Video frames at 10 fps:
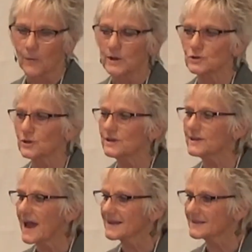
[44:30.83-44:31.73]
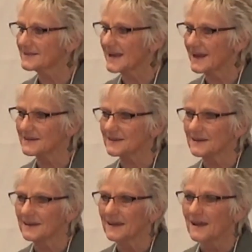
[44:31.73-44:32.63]
We shouldn't hesitate
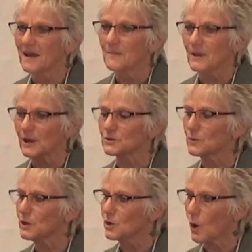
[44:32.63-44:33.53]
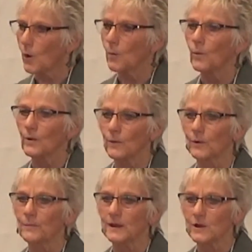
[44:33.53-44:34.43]
because we know we
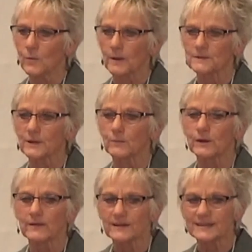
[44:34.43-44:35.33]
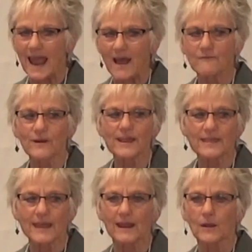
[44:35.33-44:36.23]
will be equipped. He will give us
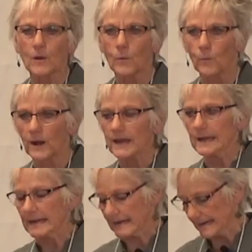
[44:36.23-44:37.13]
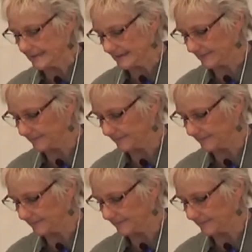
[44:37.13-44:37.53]
everything we need.